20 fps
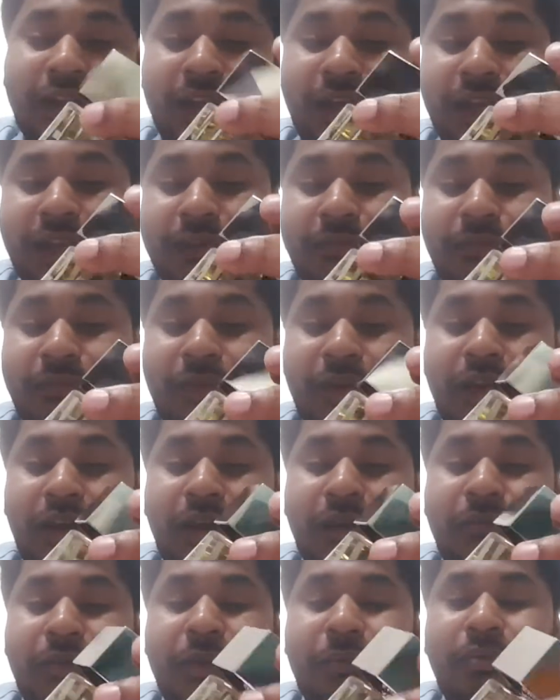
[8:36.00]
night
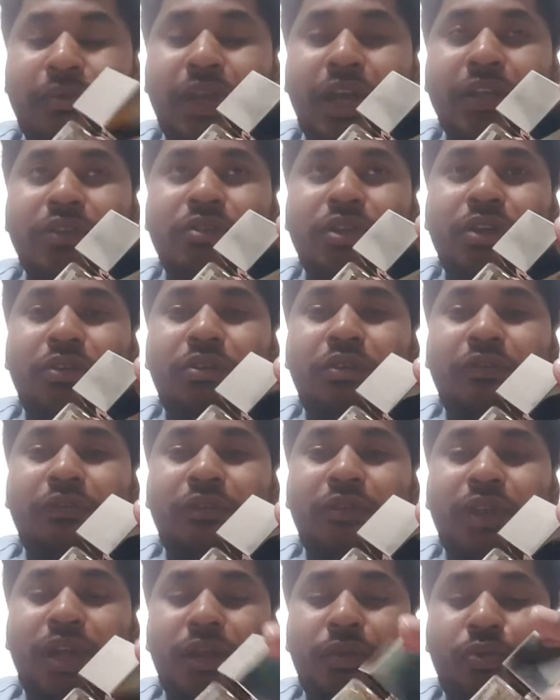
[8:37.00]
uh, people actually go
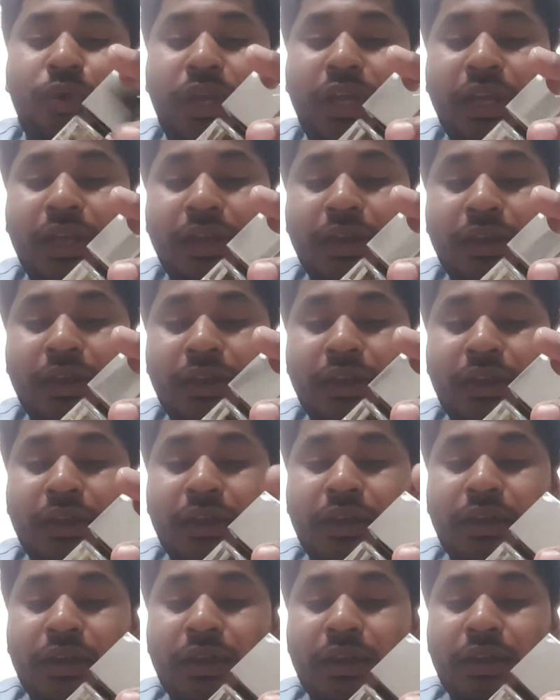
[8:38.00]
for La Nuit
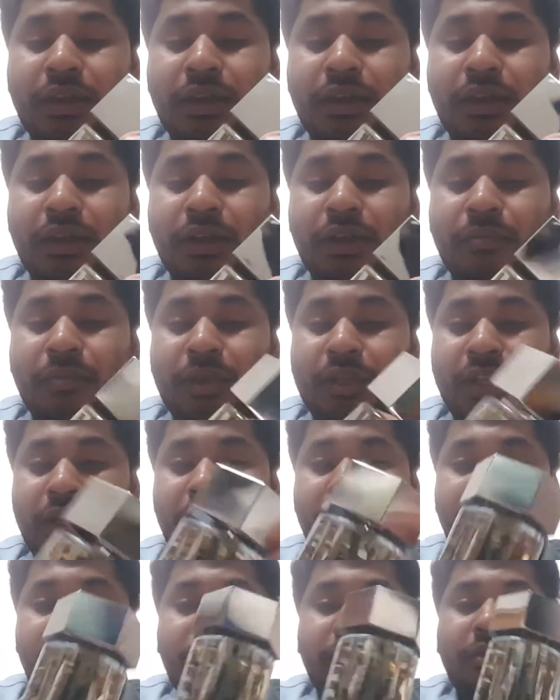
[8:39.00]
but
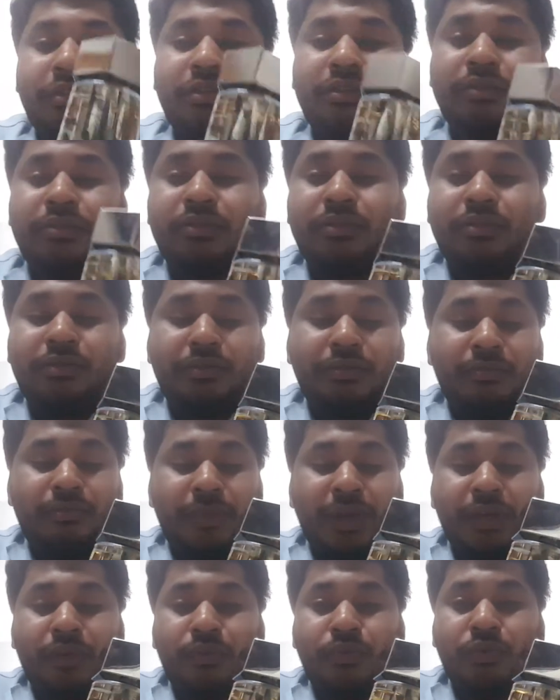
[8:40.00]
this one also
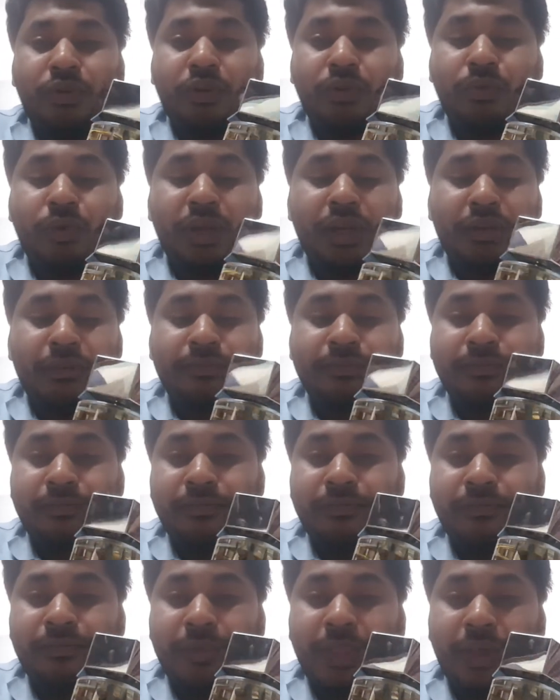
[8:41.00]
might work well
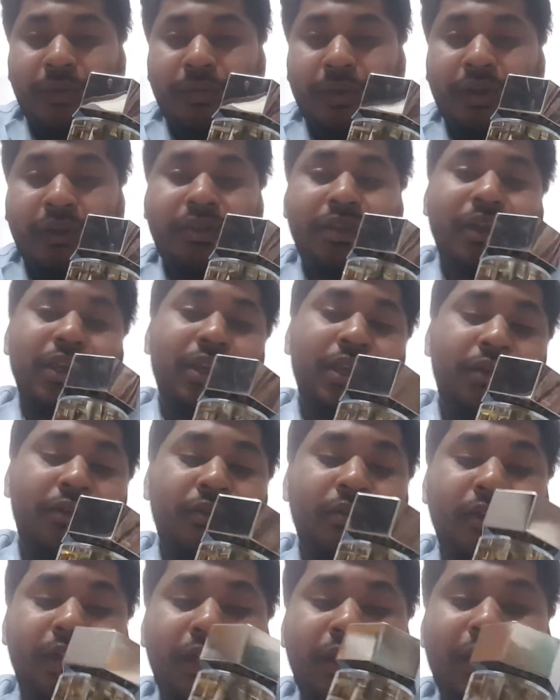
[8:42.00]
because like you
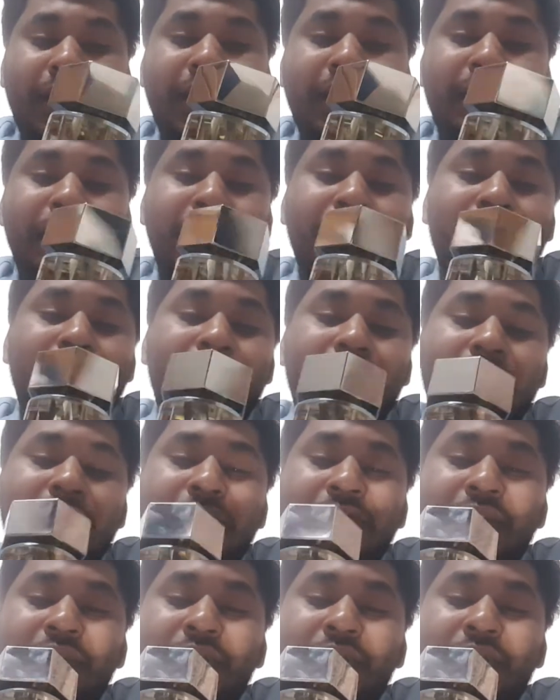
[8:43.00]
know in a date night like if